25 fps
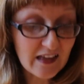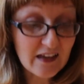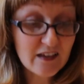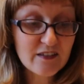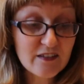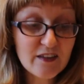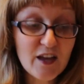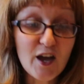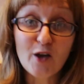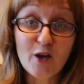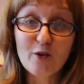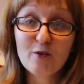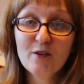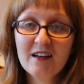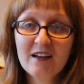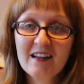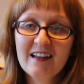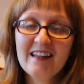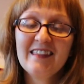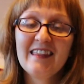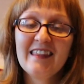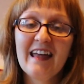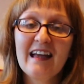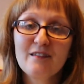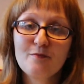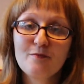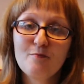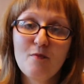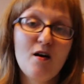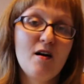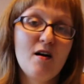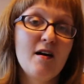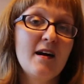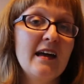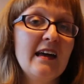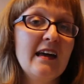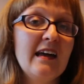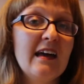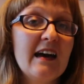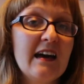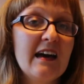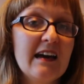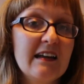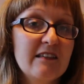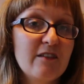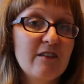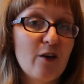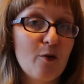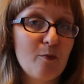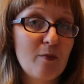So that's my
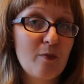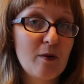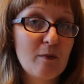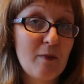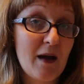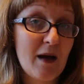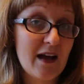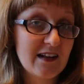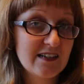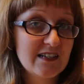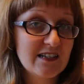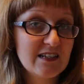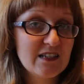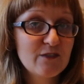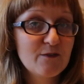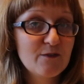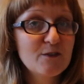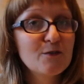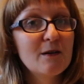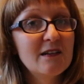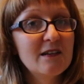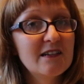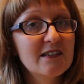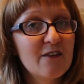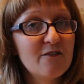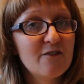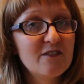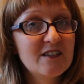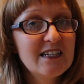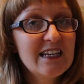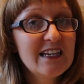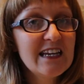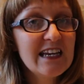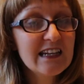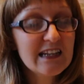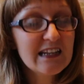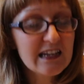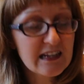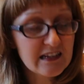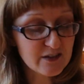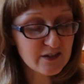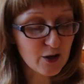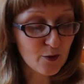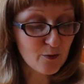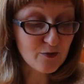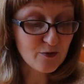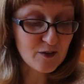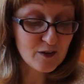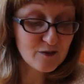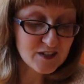top patterns for 2017,
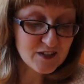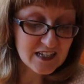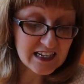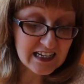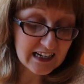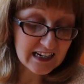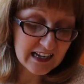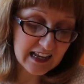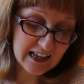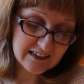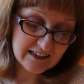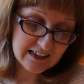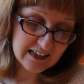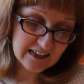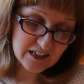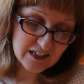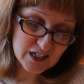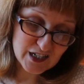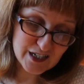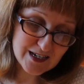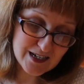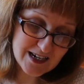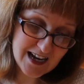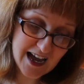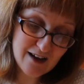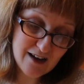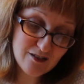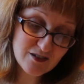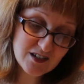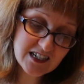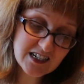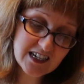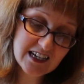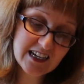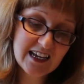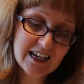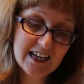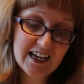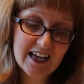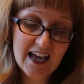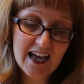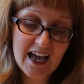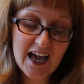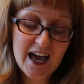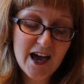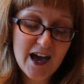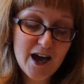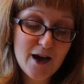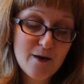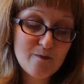top 15 as it turned out.
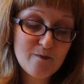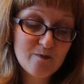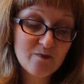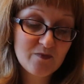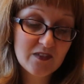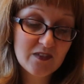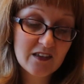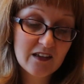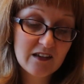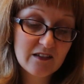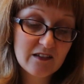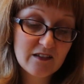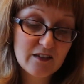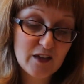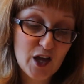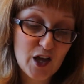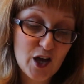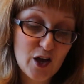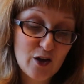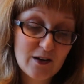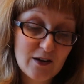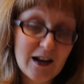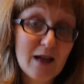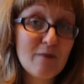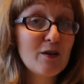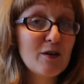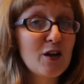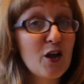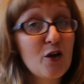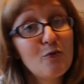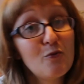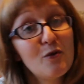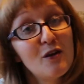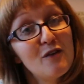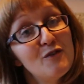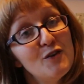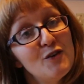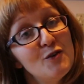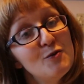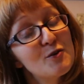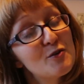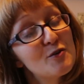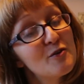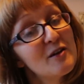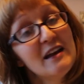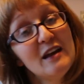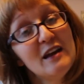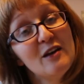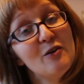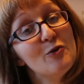So let me know if you
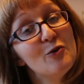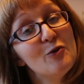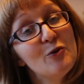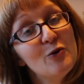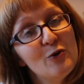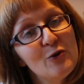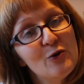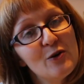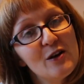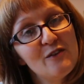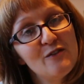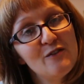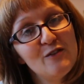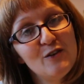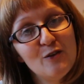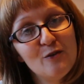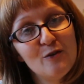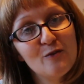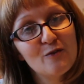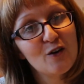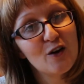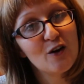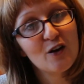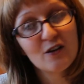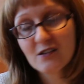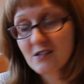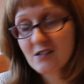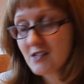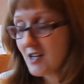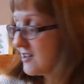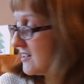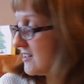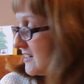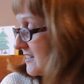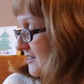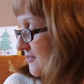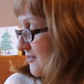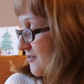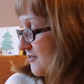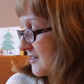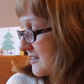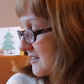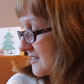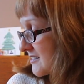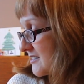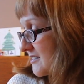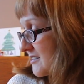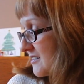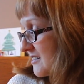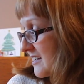agree, or if you've got totally
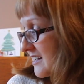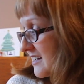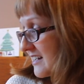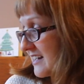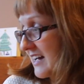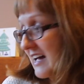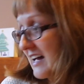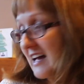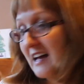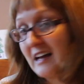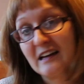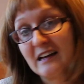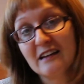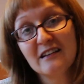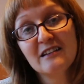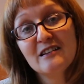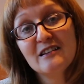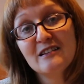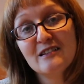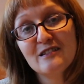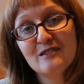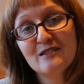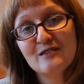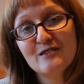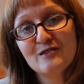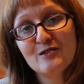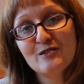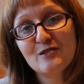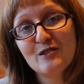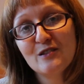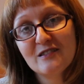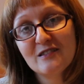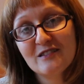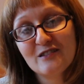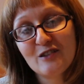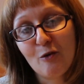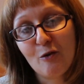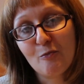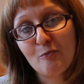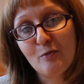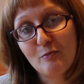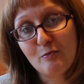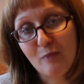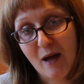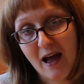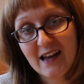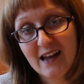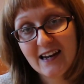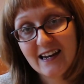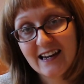different top
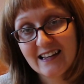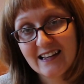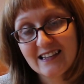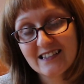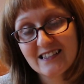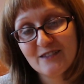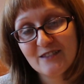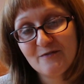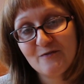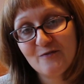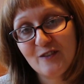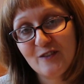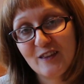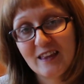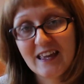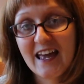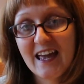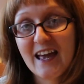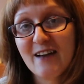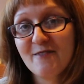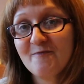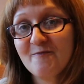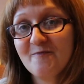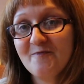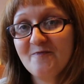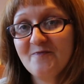pattern list for the year.